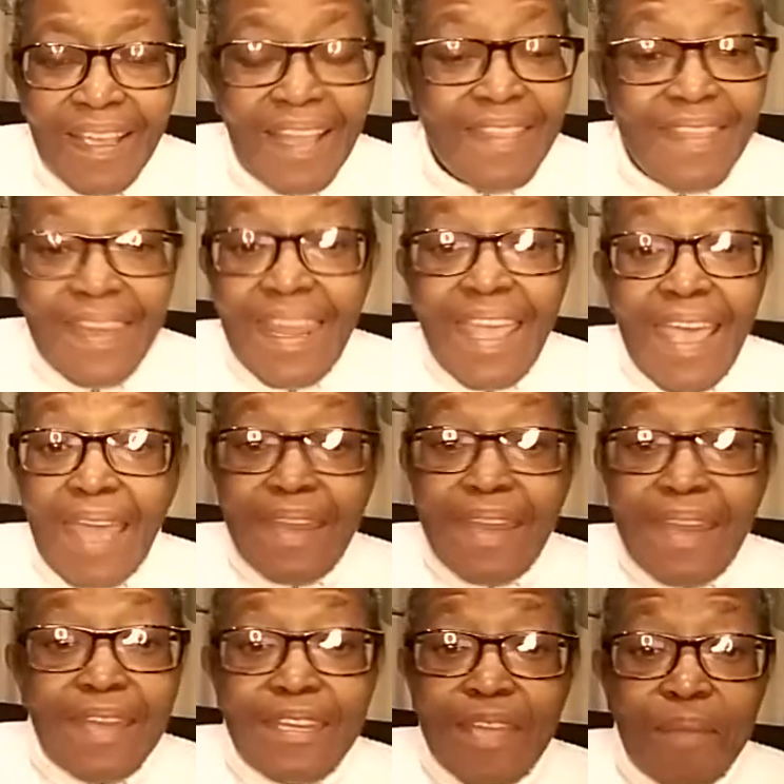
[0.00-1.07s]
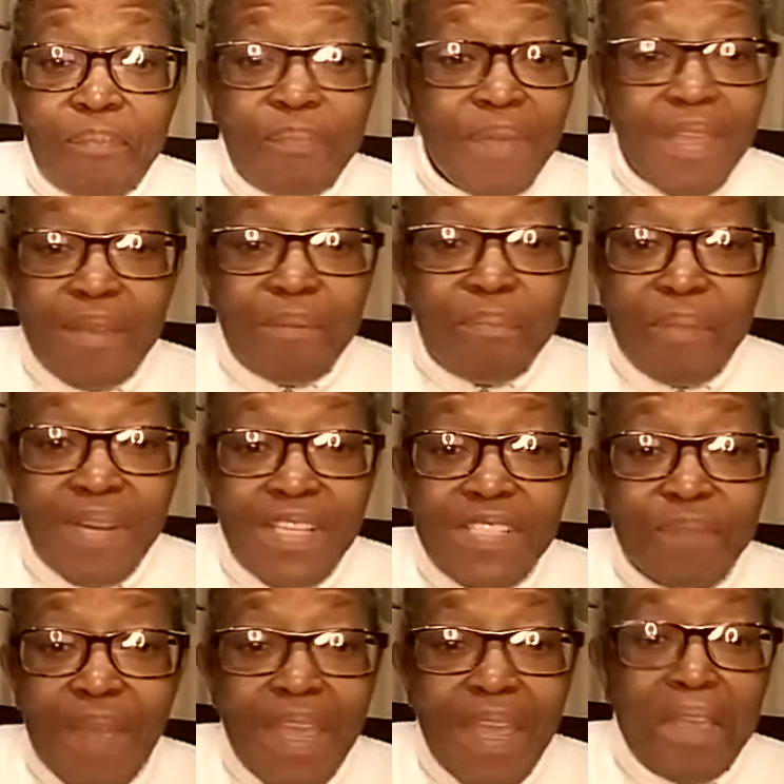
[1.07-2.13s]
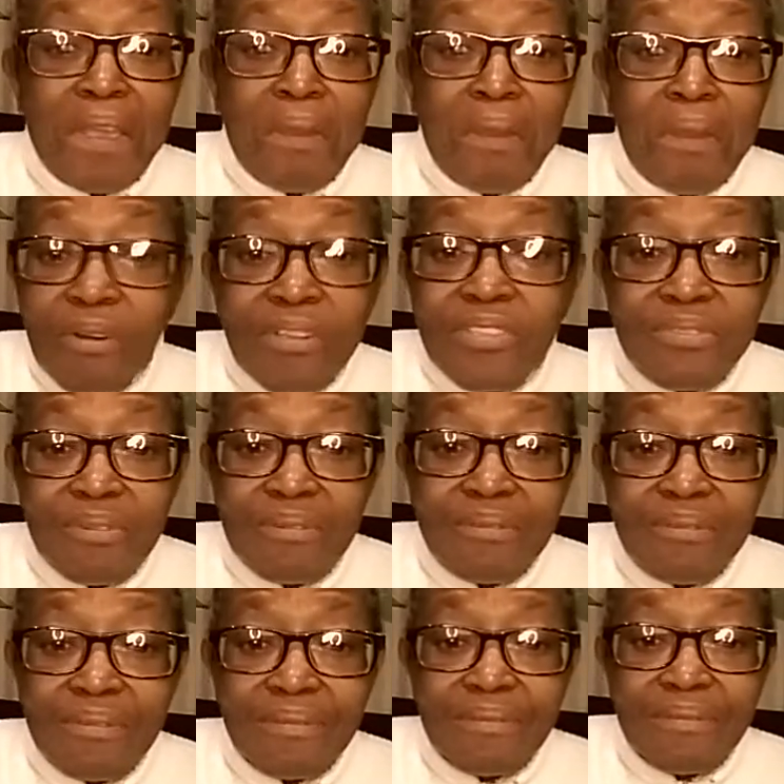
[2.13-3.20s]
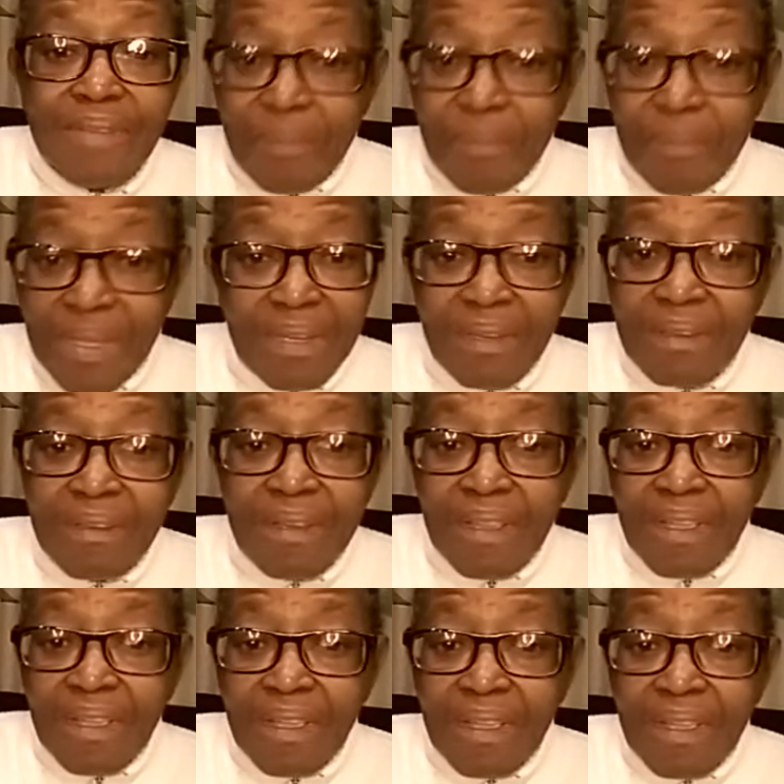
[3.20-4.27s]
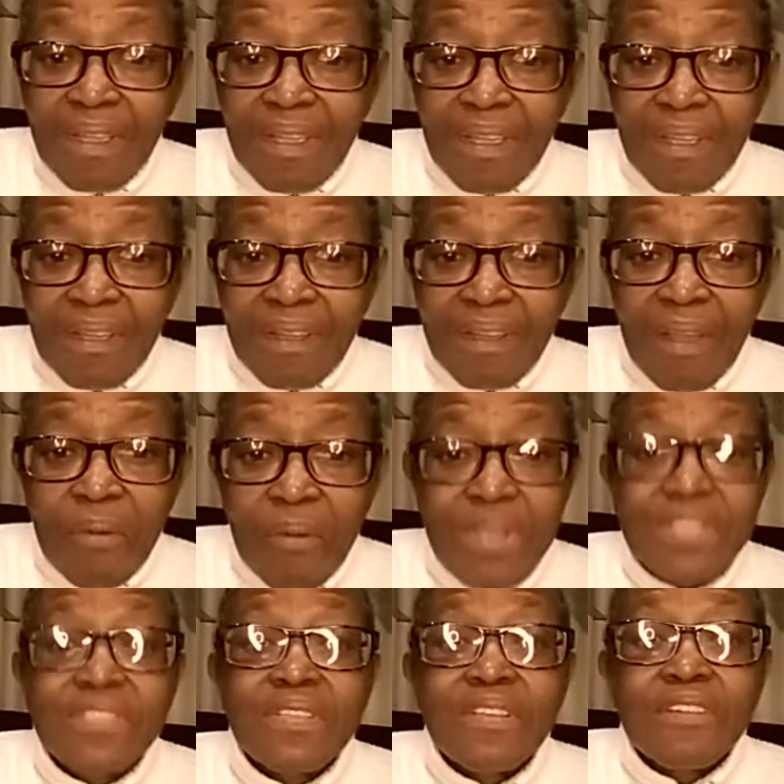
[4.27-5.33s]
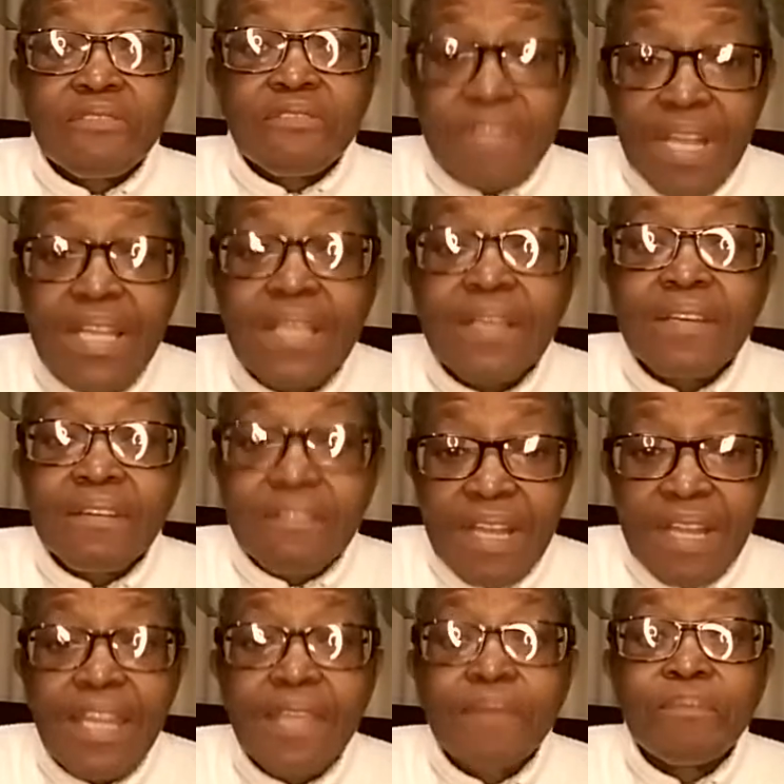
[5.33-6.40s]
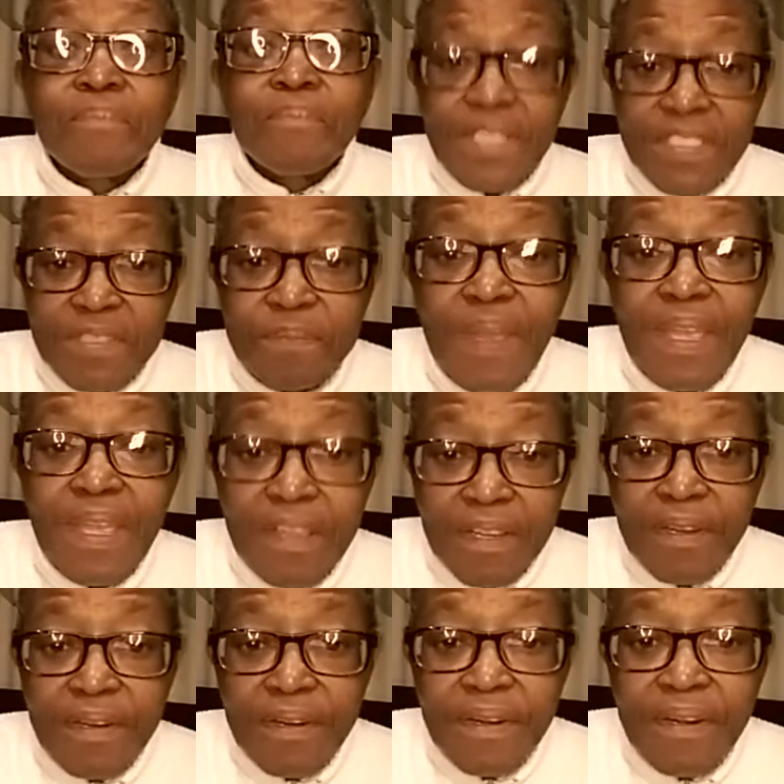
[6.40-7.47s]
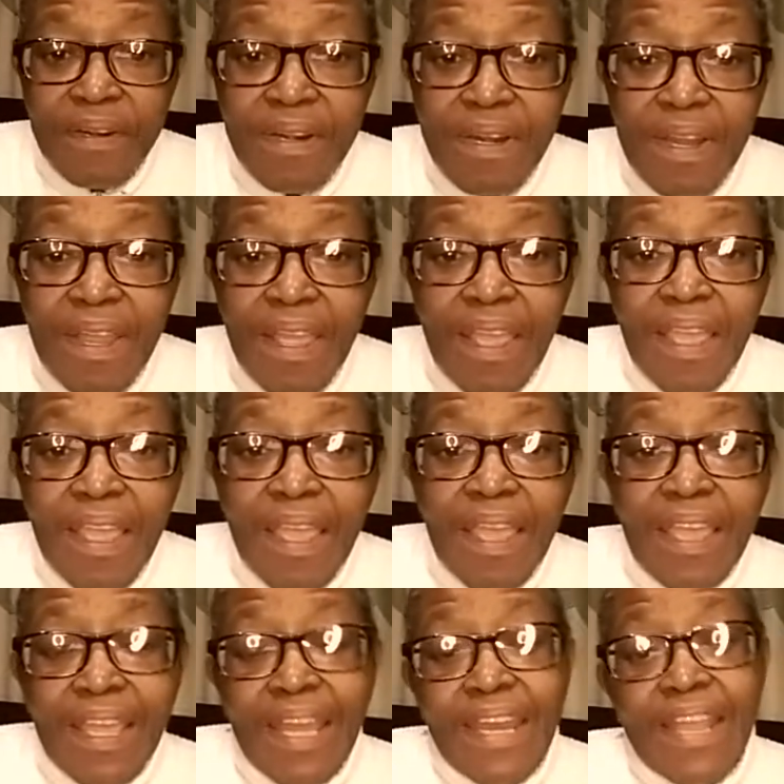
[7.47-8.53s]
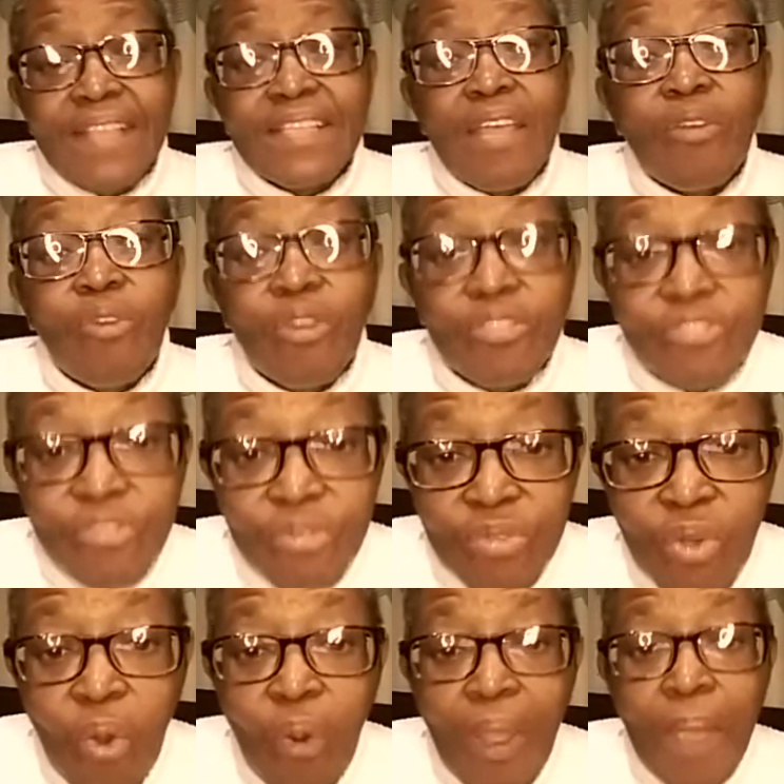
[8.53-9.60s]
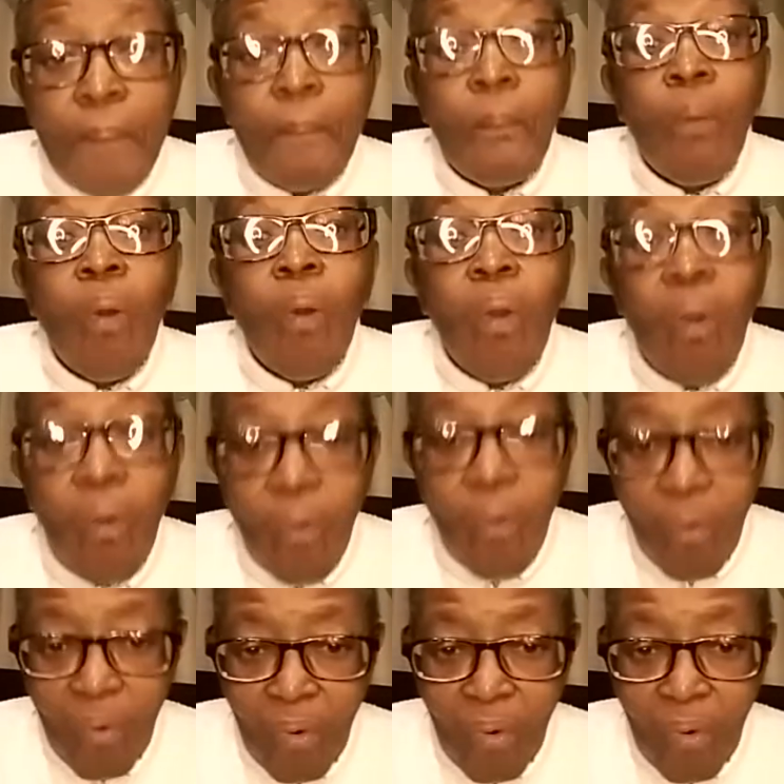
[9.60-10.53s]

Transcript: And then I ended up being impressed by her also. I mean, I was really, really impressed by her. And as I got to know her more,